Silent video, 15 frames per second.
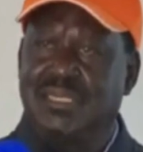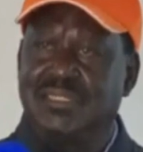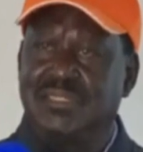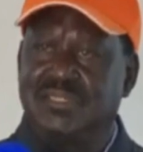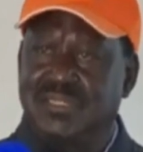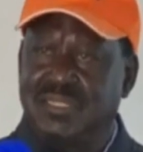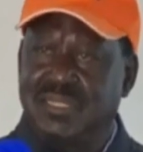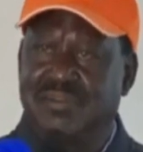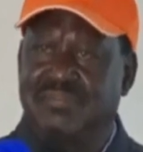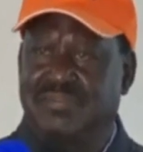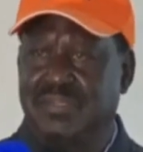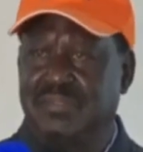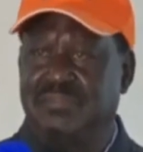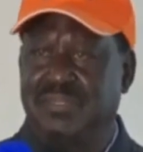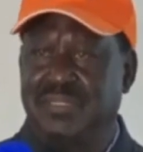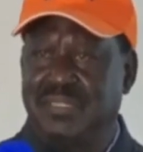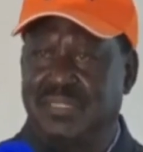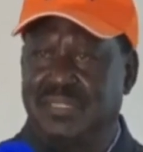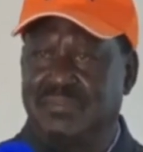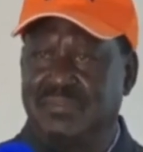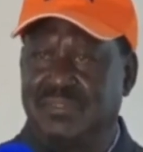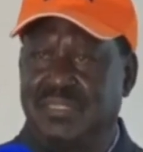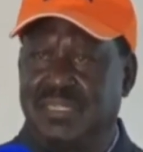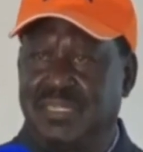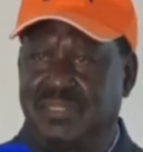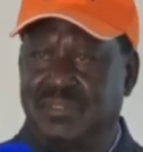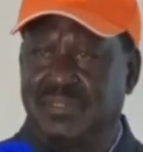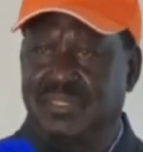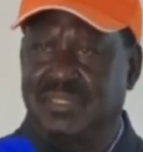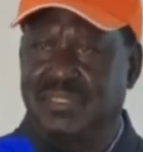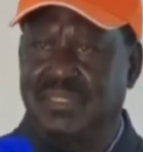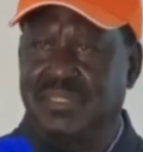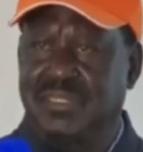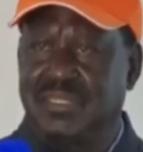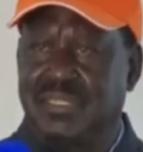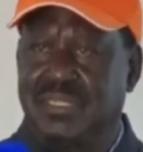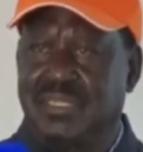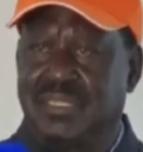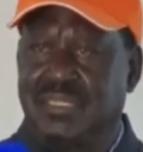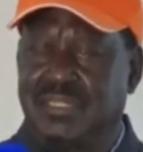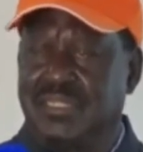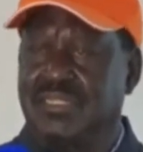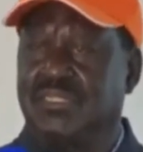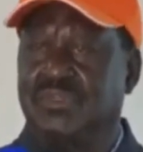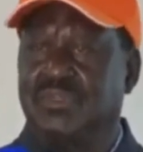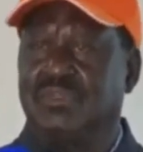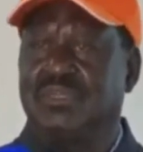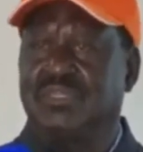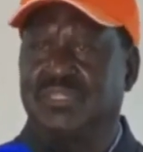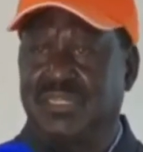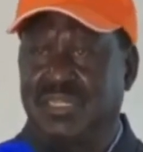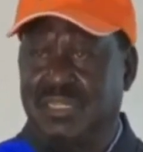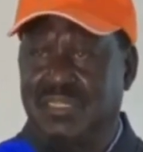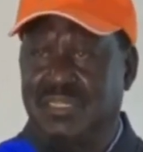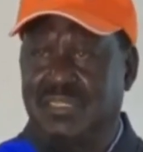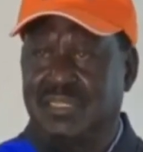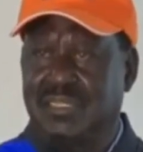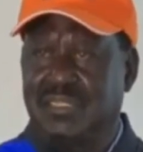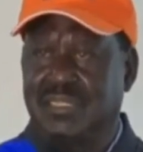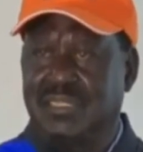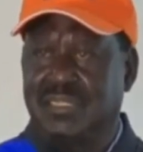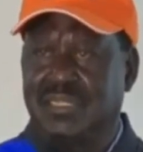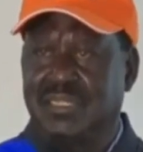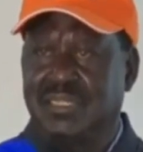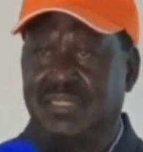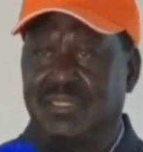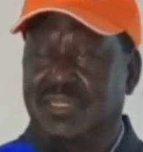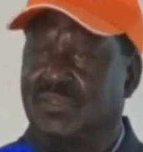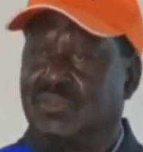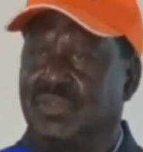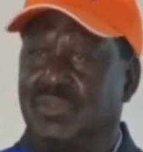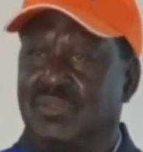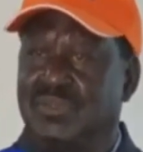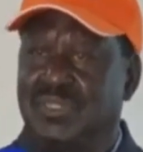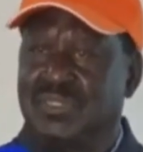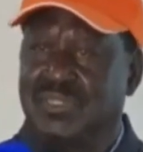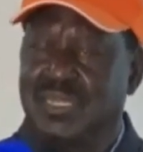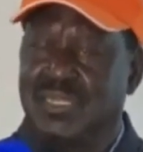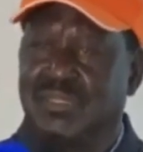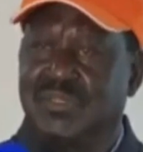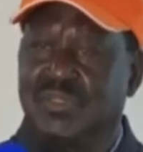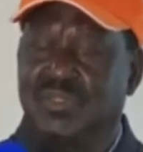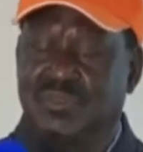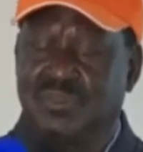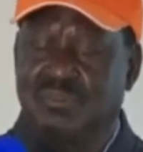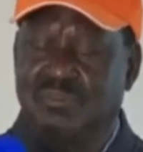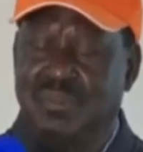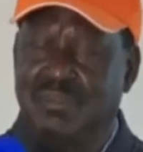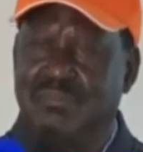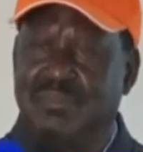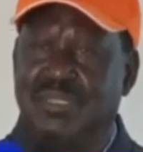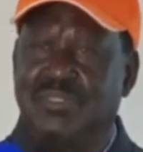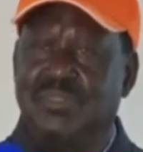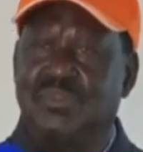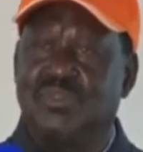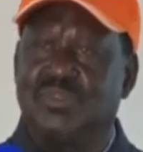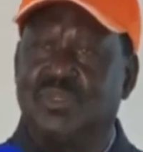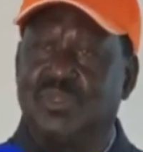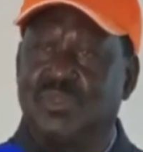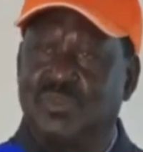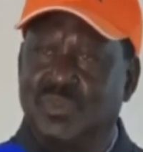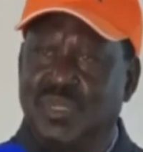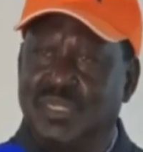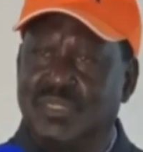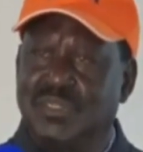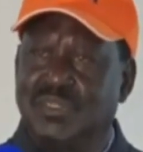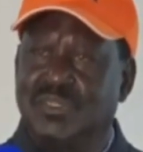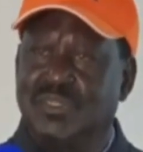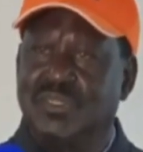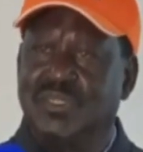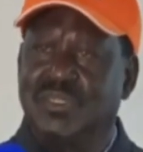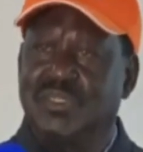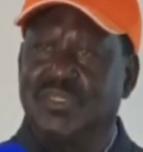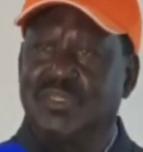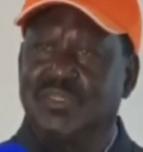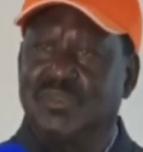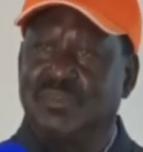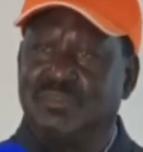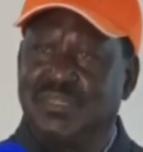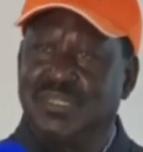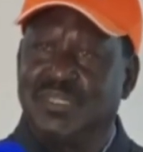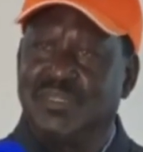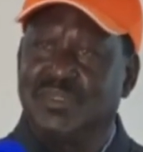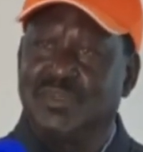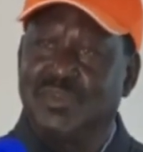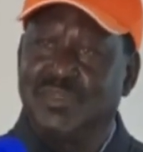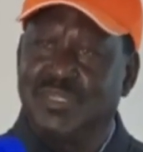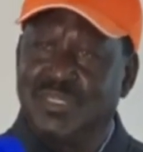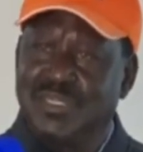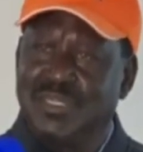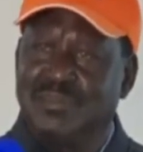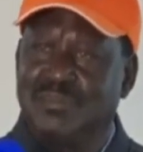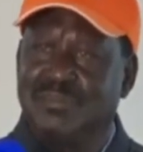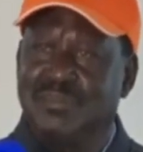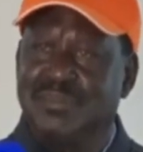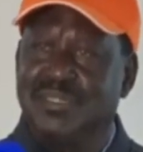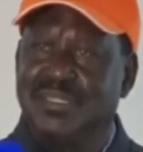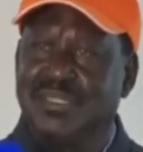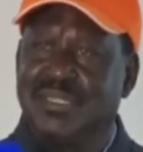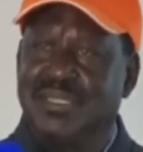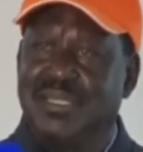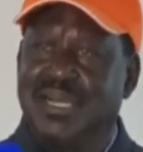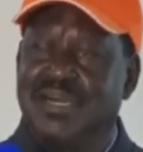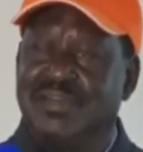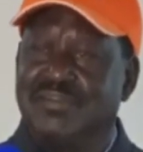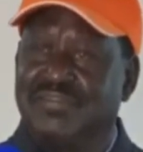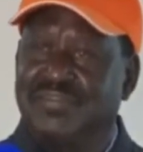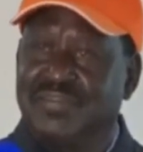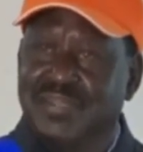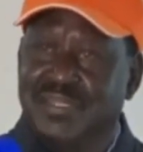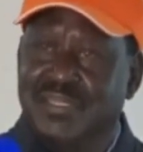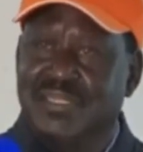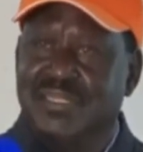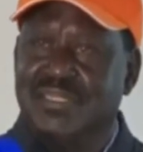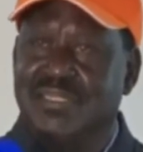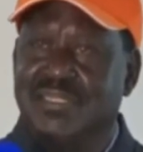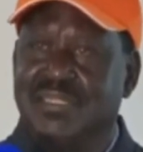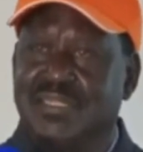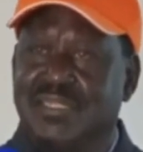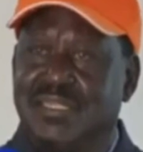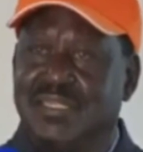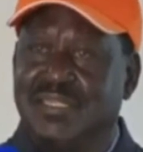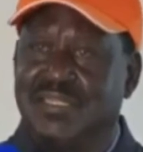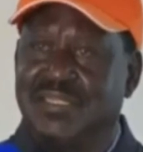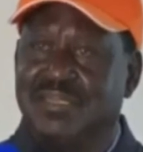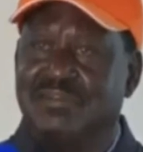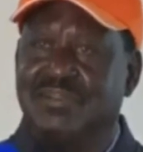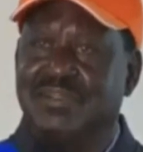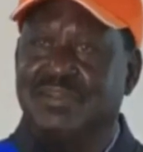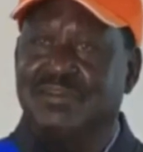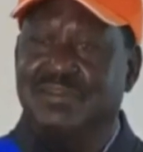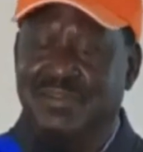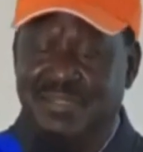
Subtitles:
and seek a fresh mandate from the electorate. This is what you are saying. That's why we are saying those members who don't want to be in ODM are free. They have their